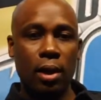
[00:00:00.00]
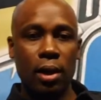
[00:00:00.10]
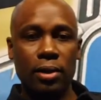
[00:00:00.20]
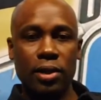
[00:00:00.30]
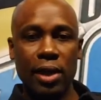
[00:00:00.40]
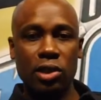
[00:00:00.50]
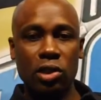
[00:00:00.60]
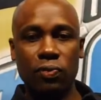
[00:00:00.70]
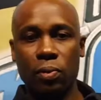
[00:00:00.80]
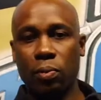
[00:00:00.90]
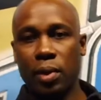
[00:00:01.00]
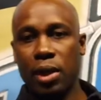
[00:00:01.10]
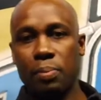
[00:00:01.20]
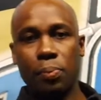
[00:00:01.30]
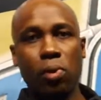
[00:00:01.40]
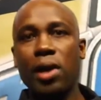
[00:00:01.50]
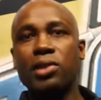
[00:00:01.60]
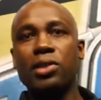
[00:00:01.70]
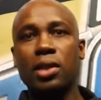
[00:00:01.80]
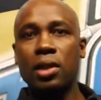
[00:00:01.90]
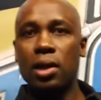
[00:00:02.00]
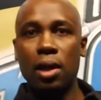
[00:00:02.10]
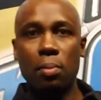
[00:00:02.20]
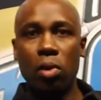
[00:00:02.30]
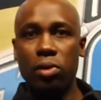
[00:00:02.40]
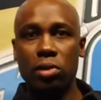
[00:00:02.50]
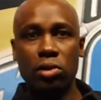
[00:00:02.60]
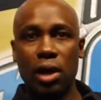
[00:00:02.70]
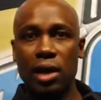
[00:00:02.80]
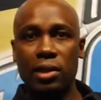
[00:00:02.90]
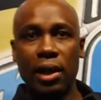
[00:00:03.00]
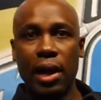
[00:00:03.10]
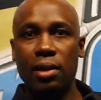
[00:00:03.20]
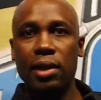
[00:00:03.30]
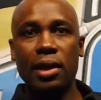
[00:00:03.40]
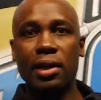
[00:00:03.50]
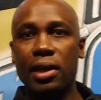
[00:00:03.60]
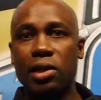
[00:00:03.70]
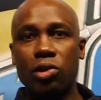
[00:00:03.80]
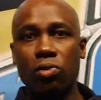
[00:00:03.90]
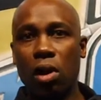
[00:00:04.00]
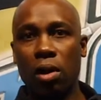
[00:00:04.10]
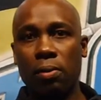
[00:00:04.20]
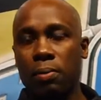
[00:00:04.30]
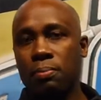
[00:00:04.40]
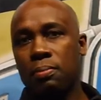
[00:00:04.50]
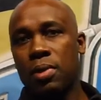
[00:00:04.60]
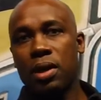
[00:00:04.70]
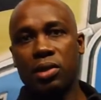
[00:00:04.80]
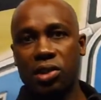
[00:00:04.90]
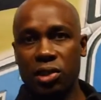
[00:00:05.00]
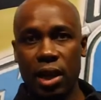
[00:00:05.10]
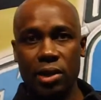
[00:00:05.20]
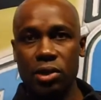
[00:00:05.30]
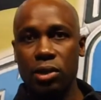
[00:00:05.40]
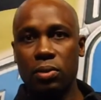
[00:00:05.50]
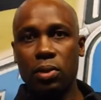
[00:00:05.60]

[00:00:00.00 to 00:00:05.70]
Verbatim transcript: it takes us from getting pressed uh, both of those guys can handle it. They can get into our uh, sets.